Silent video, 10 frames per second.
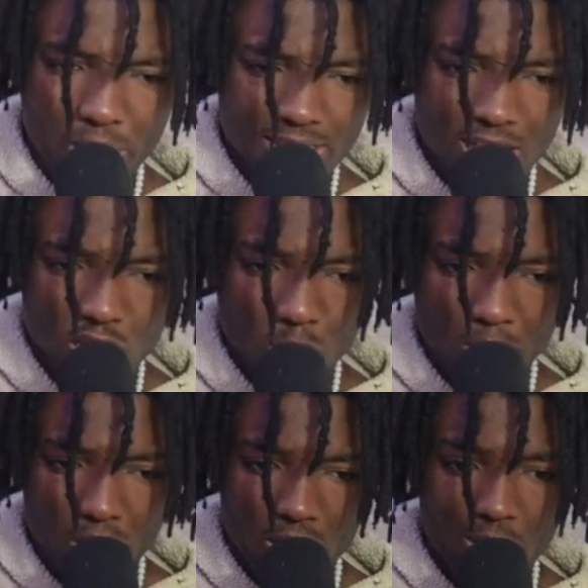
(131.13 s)
rings that are
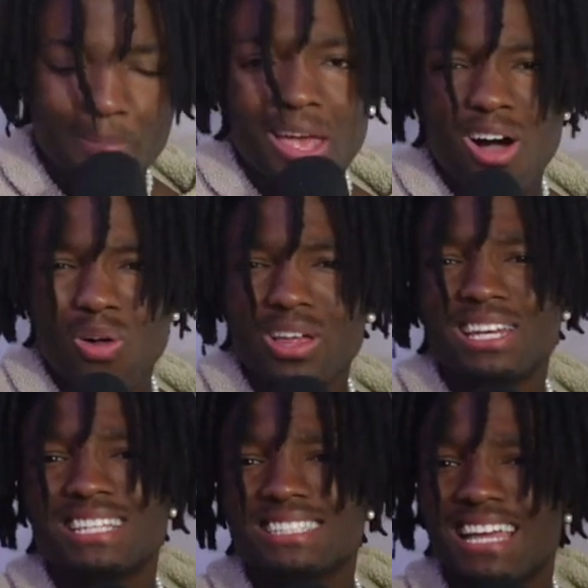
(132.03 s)
super hard. Only
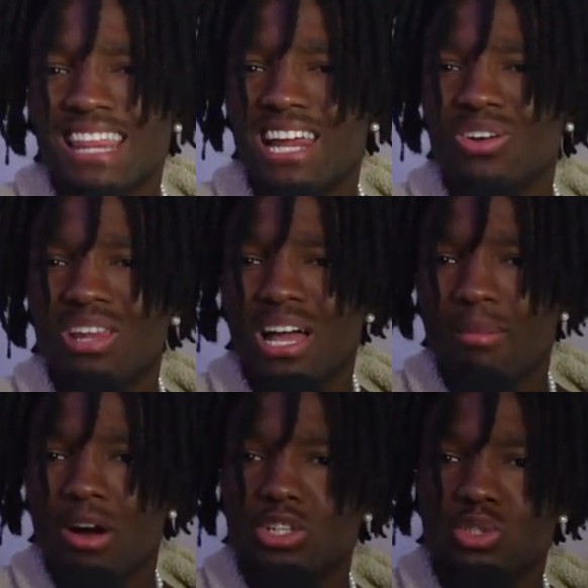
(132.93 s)
dislike that I don't like
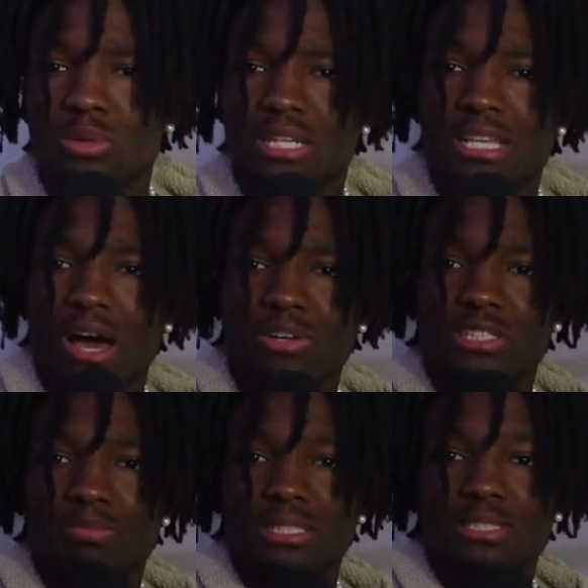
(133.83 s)
about hard jewelry is how
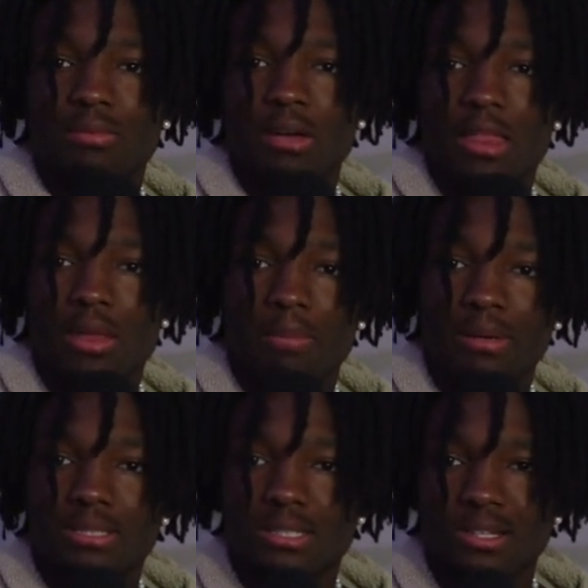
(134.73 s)
expensive their
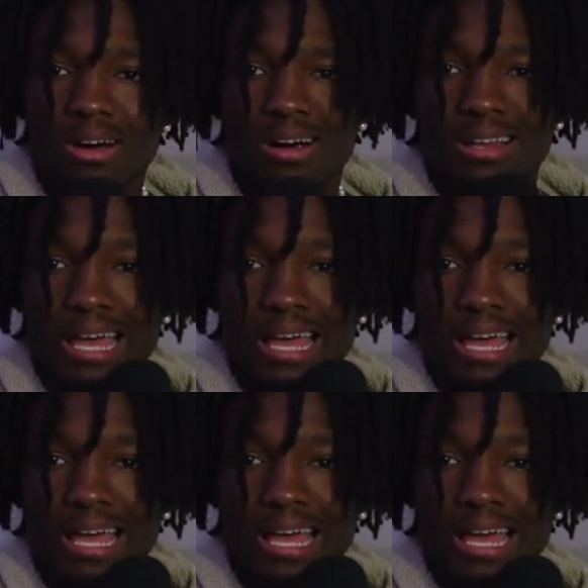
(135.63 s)
pieces are.